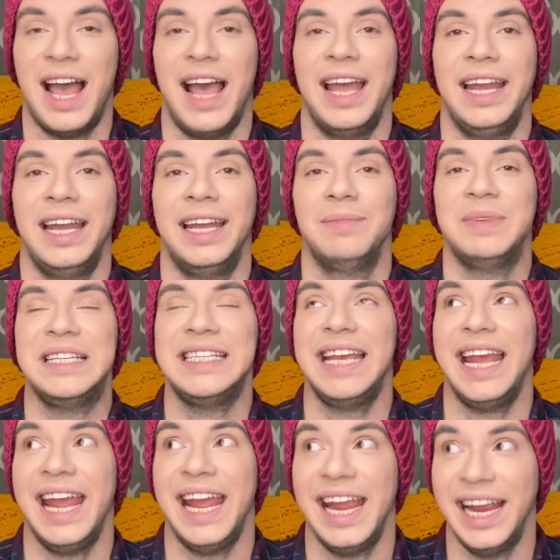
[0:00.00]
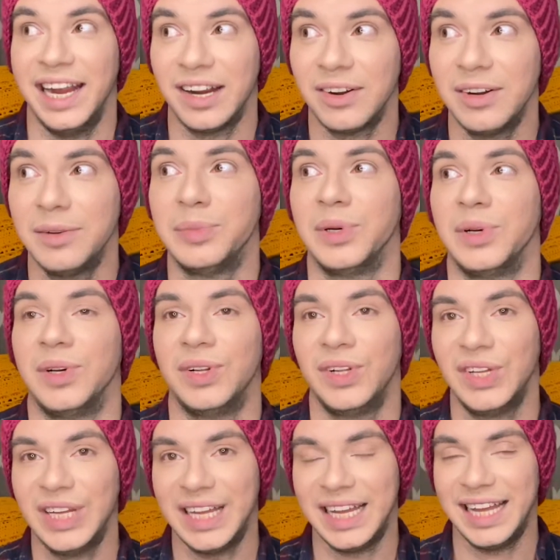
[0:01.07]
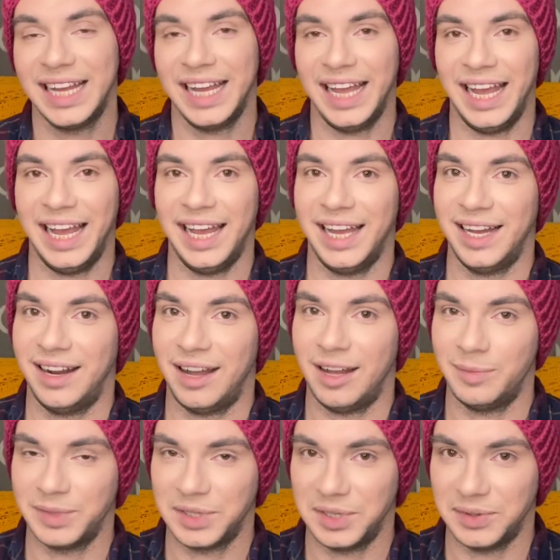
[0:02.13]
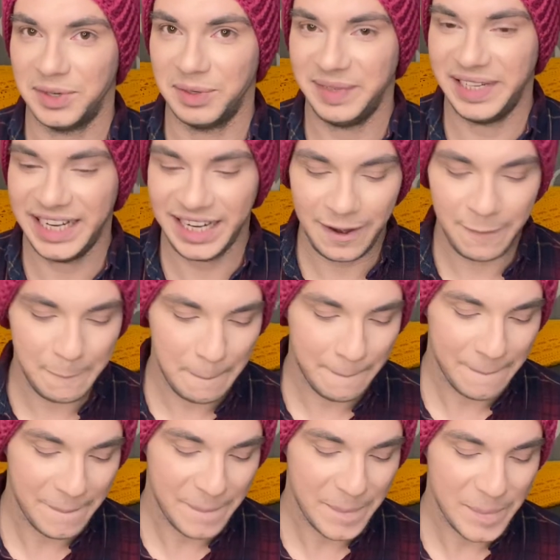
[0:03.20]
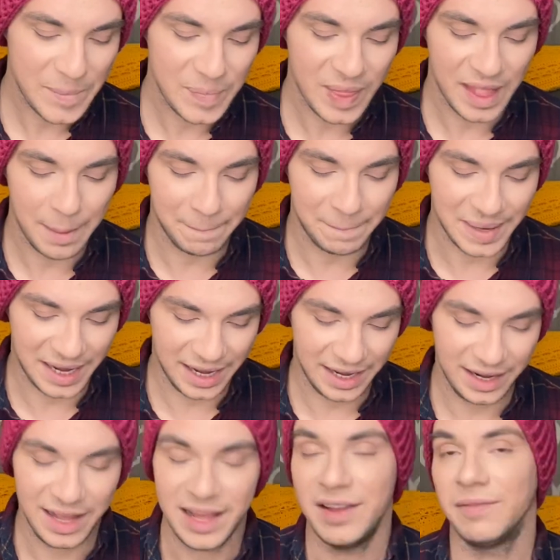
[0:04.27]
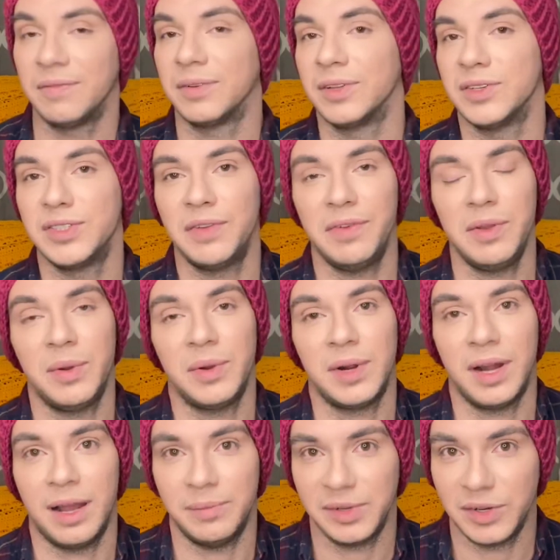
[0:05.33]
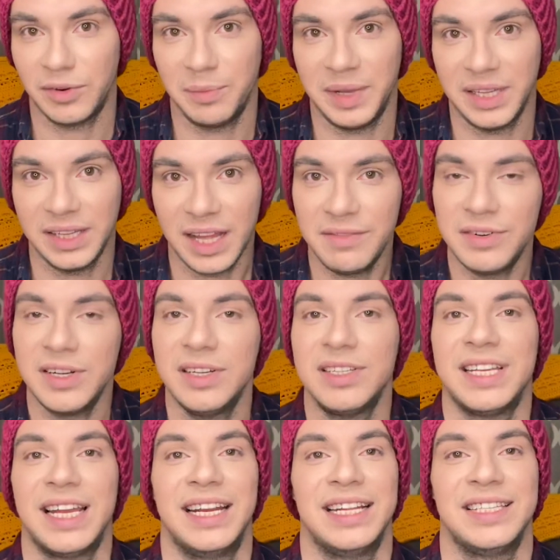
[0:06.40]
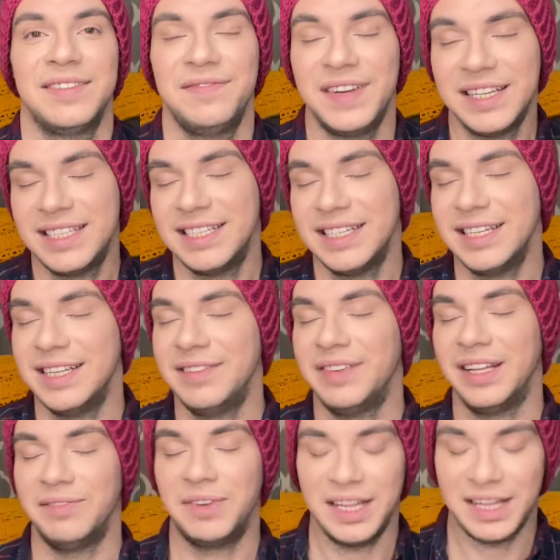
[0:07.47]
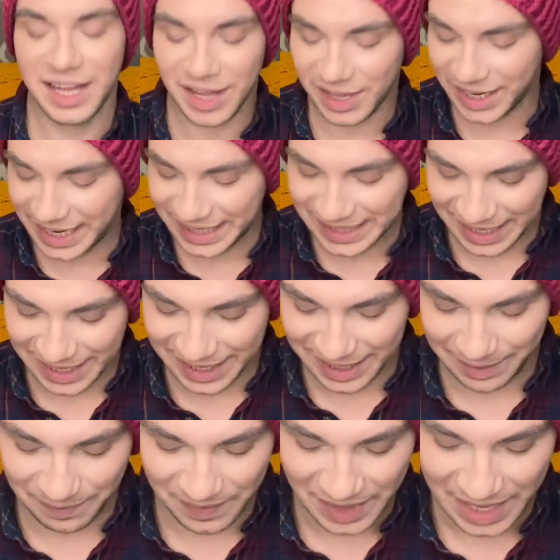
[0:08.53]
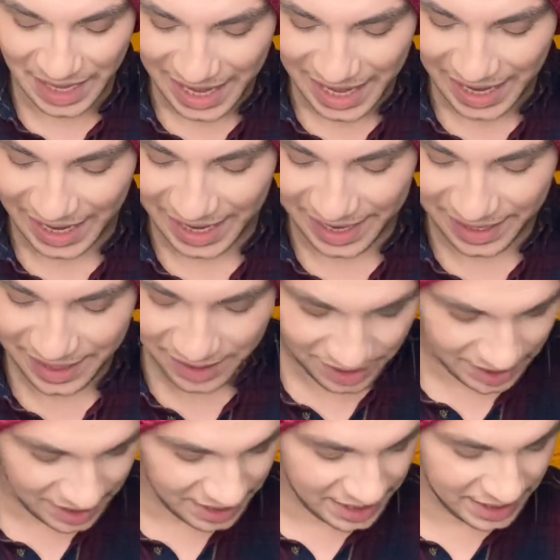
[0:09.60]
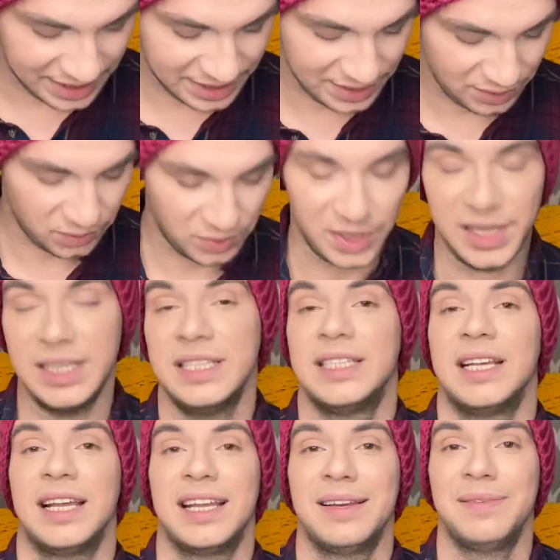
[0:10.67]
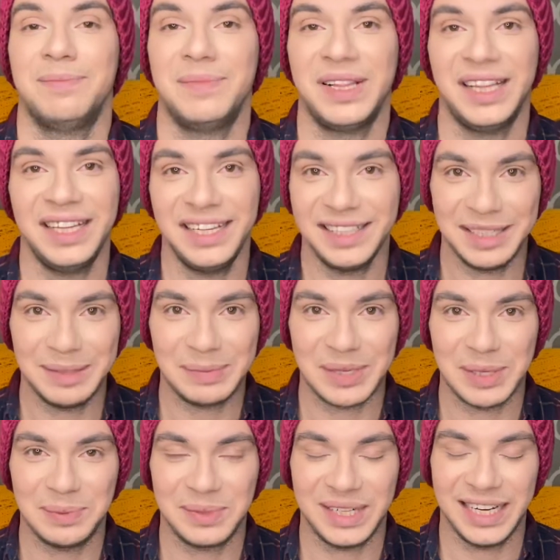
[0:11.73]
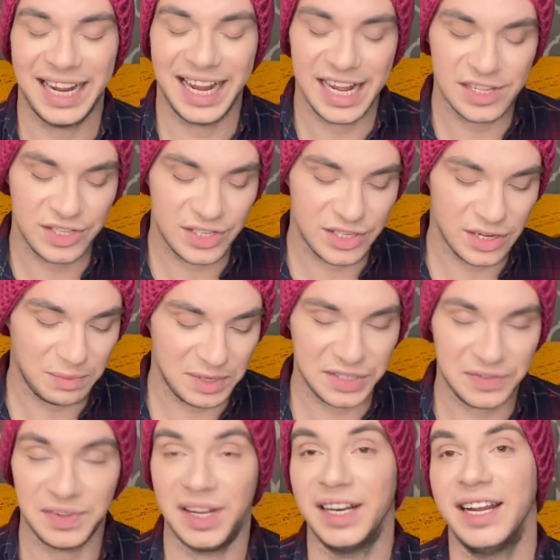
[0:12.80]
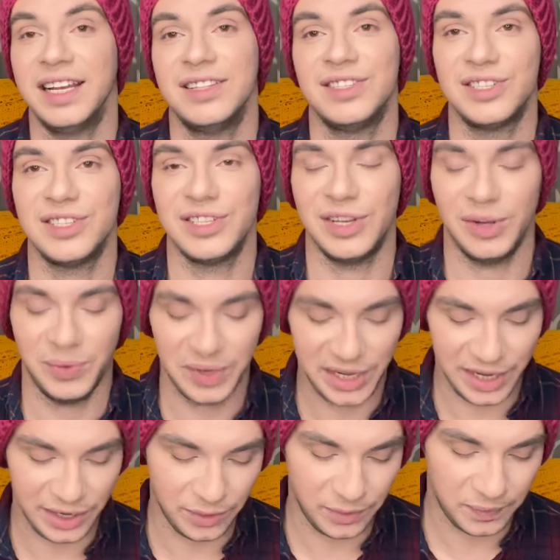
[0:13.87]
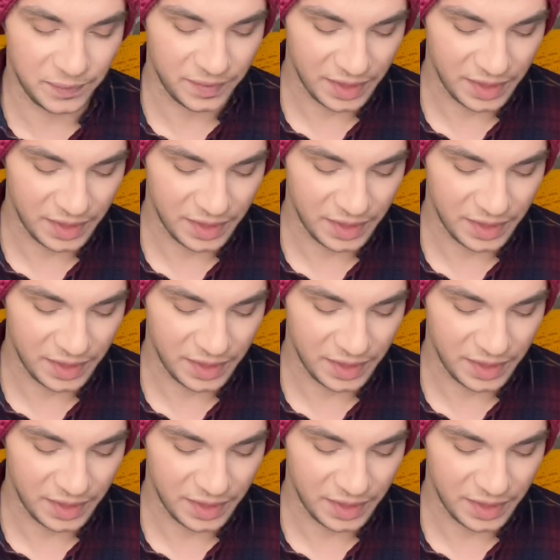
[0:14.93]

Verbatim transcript: I am terrible at amigurumi, but for those of you who are amigurumi lovers and it's festive and around the holiday time, I thought this was completely appropriate and so much fun and so cute.